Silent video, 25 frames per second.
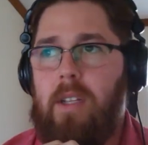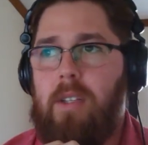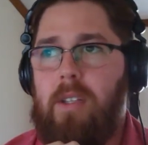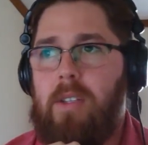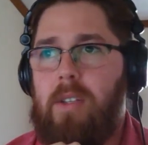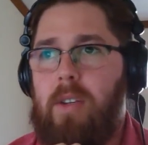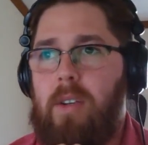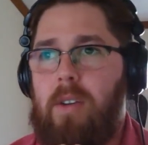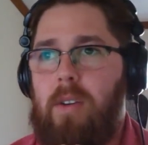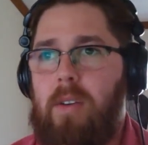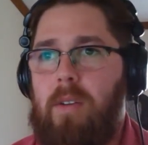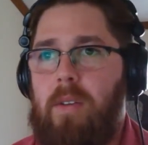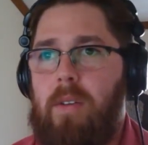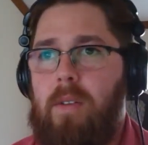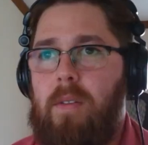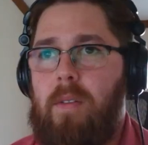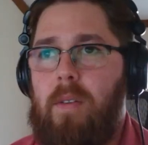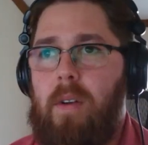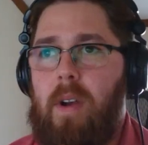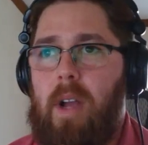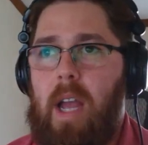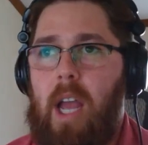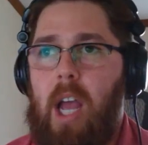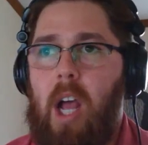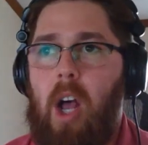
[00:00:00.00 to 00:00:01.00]

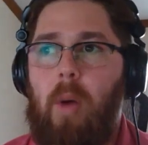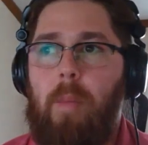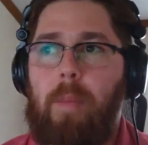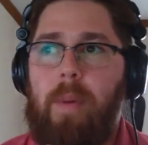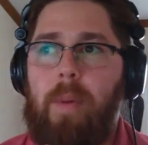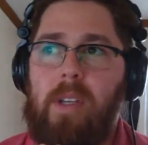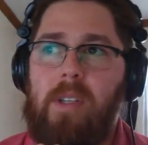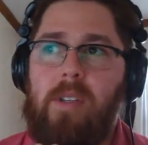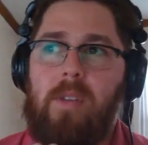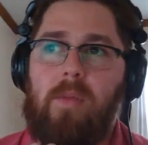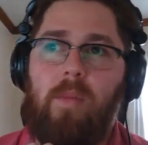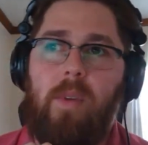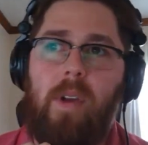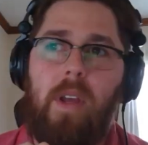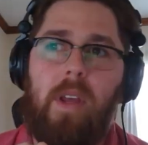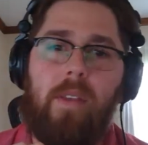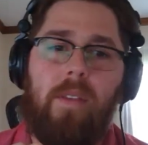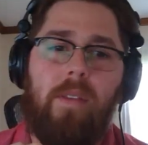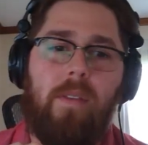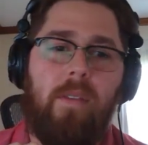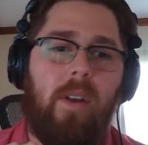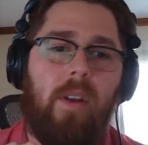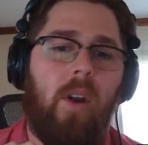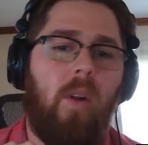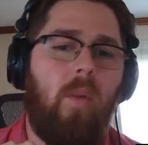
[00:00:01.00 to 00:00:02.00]
to help us
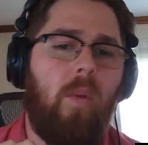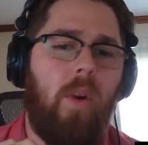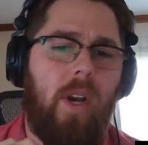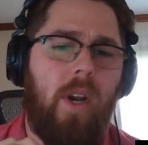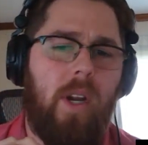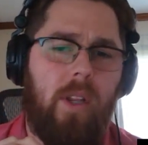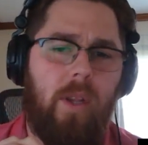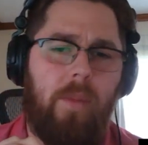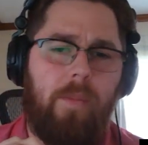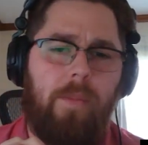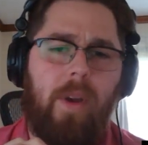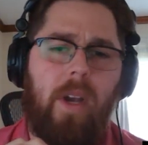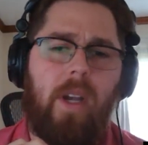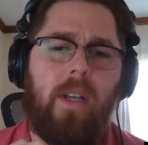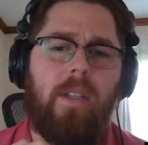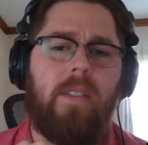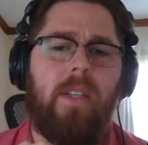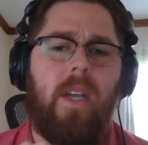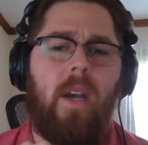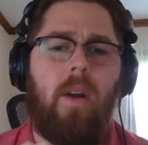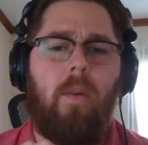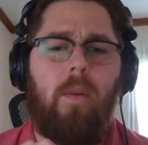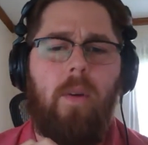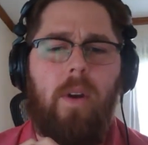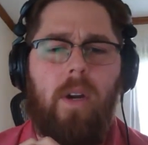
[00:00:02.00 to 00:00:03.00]
with, working the bugs
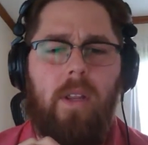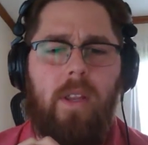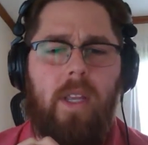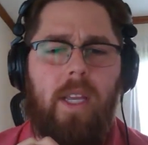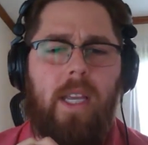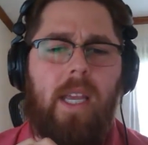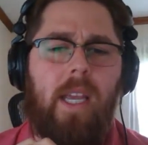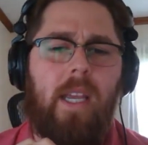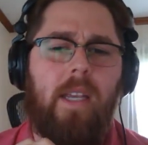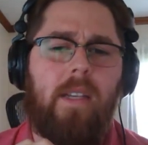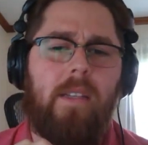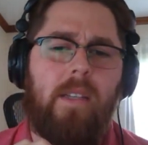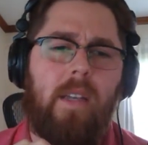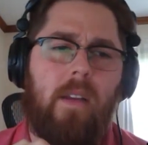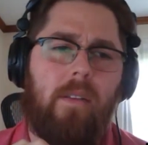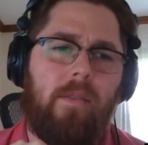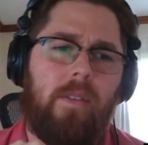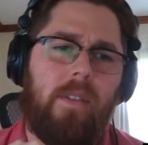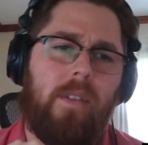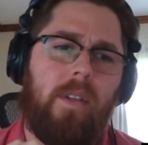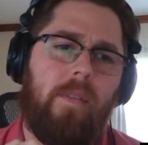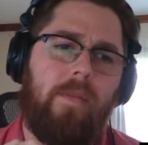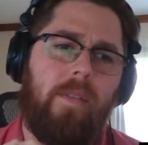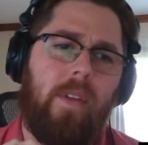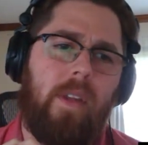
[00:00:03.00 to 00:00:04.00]
out, working the kinks out and
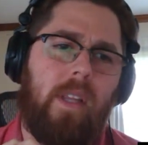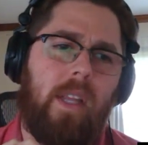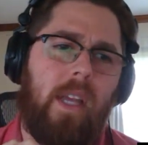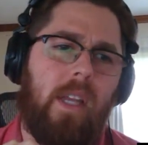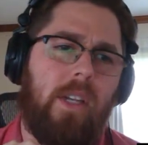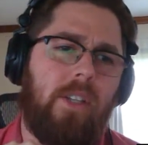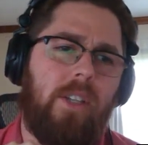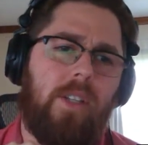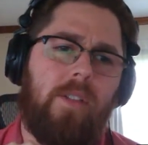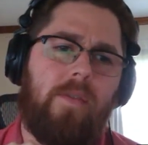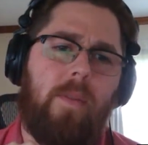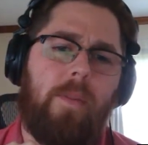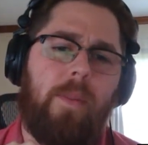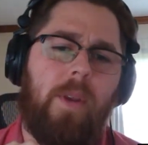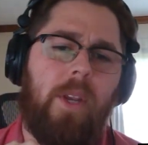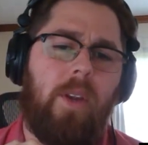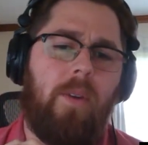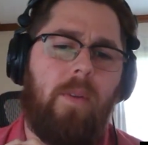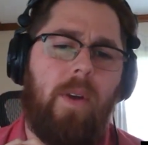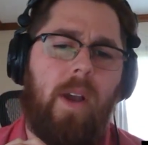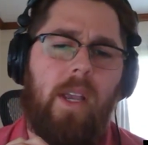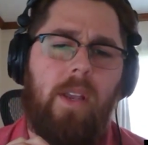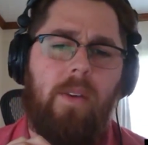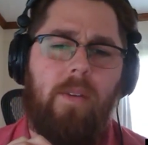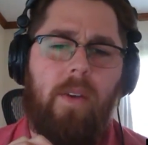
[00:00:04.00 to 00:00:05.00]
stuff like that, just from a
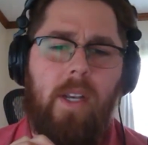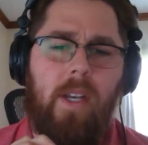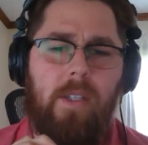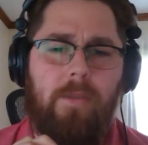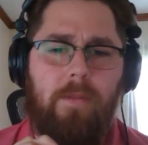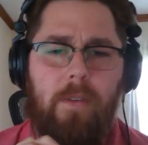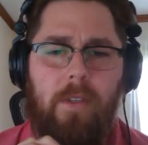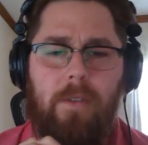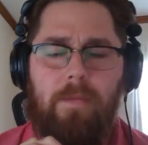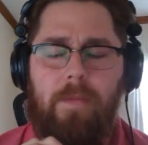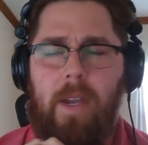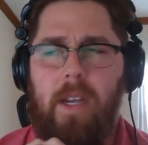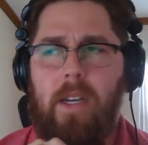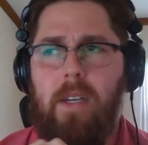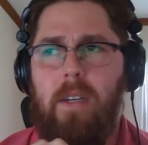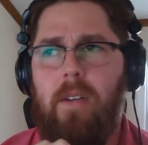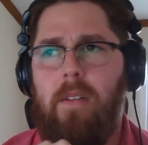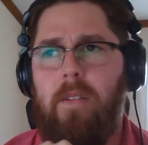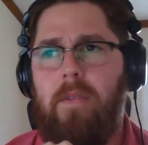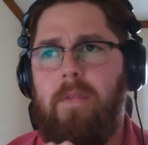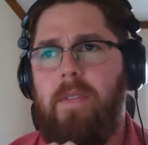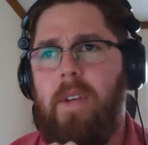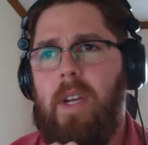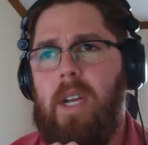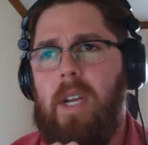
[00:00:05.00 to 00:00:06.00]
UI UX
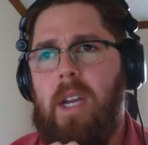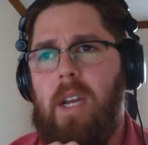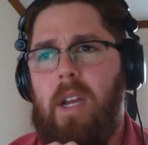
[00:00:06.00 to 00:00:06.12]
perspective,